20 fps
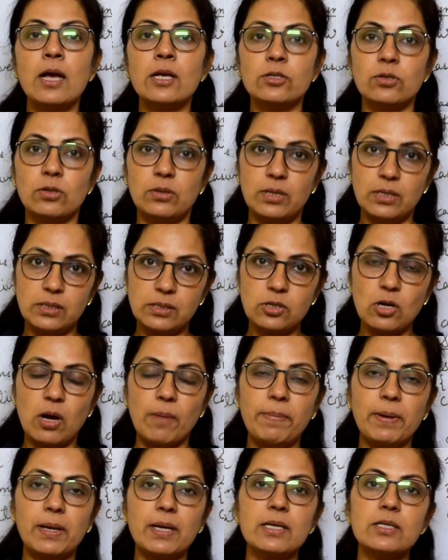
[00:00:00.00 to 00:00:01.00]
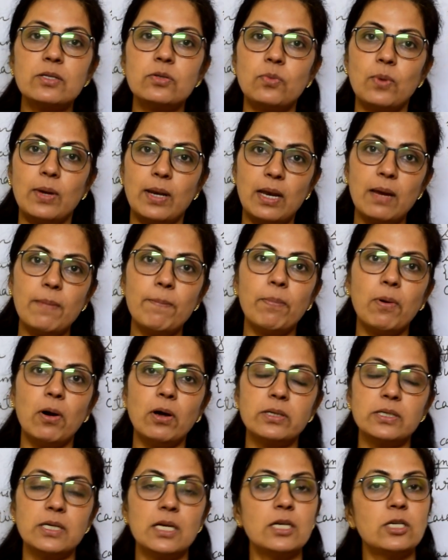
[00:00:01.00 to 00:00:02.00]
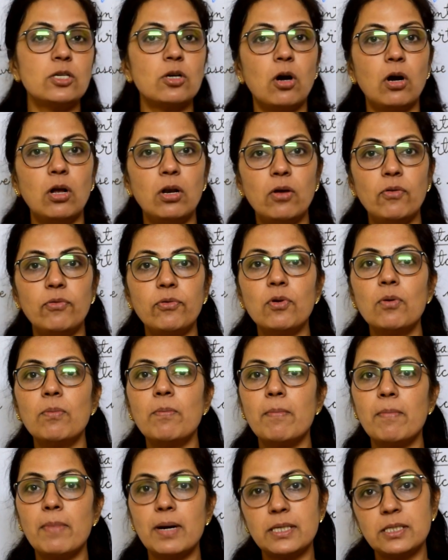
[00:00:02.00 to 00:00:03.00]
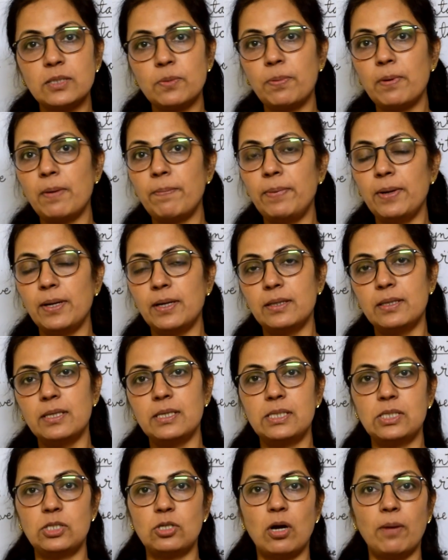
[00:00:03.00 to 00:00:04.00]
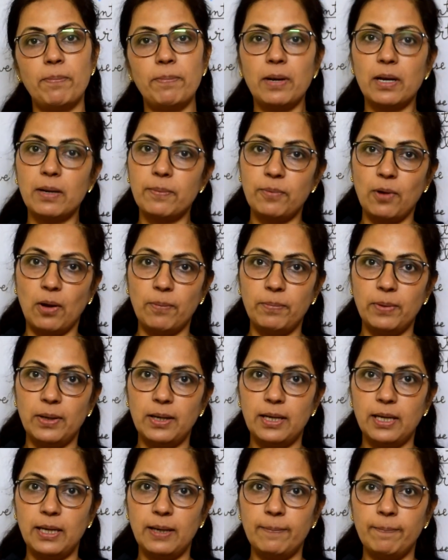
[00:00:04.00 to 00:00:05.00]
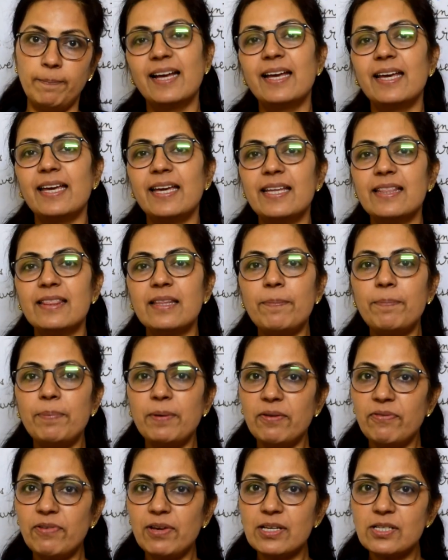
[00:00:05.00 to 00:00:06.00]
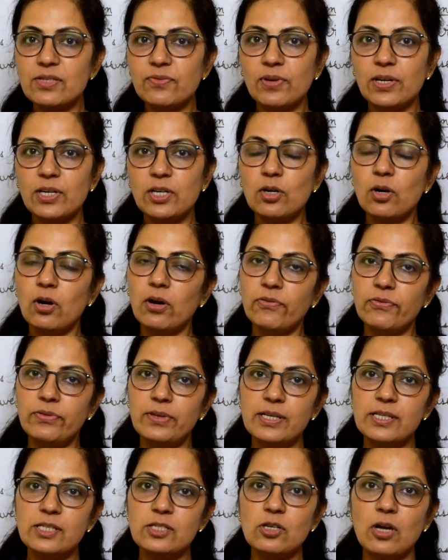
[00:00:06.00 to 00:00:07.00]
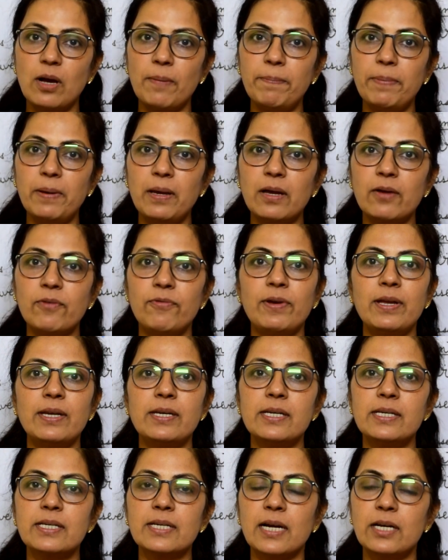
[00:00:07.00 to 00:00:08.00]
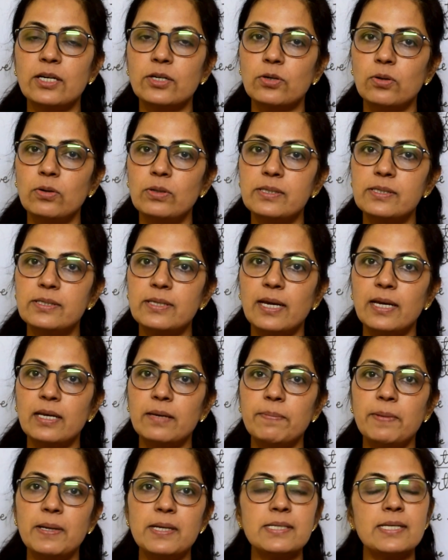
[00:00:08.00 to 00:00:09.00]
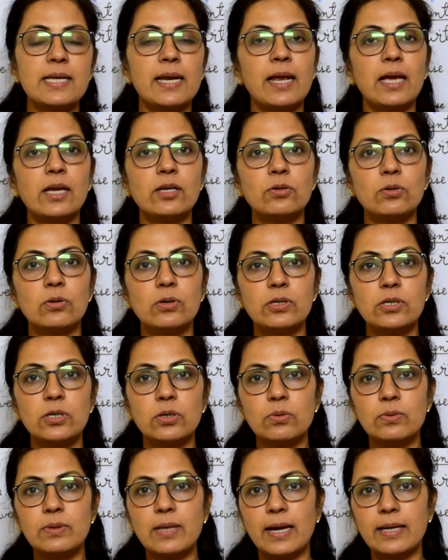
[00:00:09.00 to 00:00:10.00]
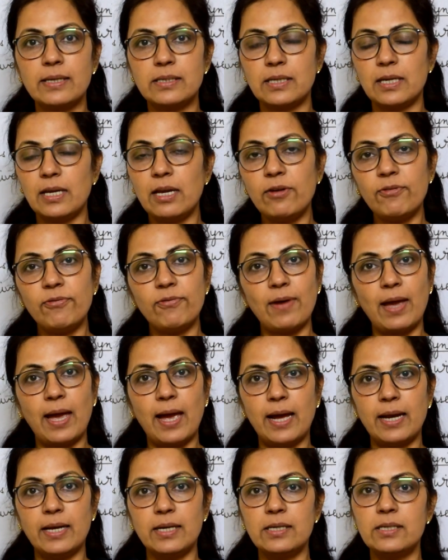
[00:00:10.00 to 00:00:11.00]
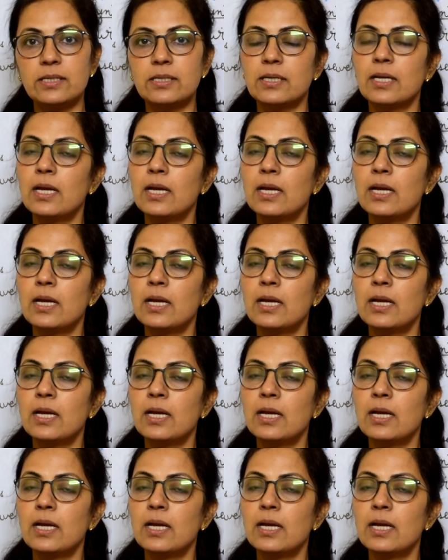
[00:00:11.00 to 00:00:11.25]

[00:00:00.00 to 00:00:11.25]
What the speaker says: So this topic is very important. All of you must prepare this topic properly. In the previous video of this topic, we did control statements and I told you that if and